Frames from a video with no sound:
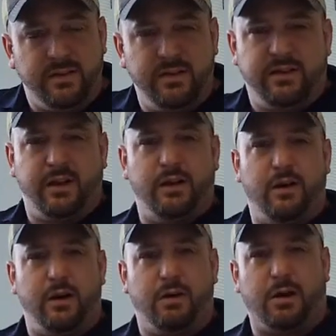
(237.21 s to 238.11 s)
He said,
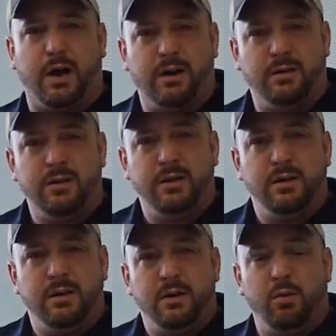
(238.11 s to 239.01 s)
all right,
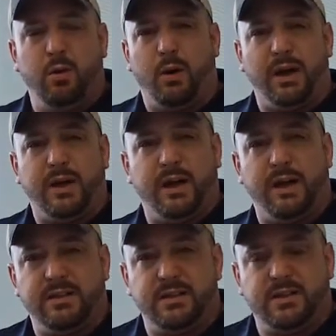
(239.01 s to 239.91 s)
well, why can't
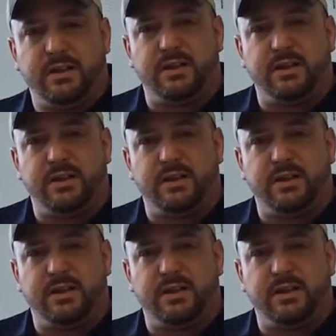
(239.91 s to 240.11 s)
I just get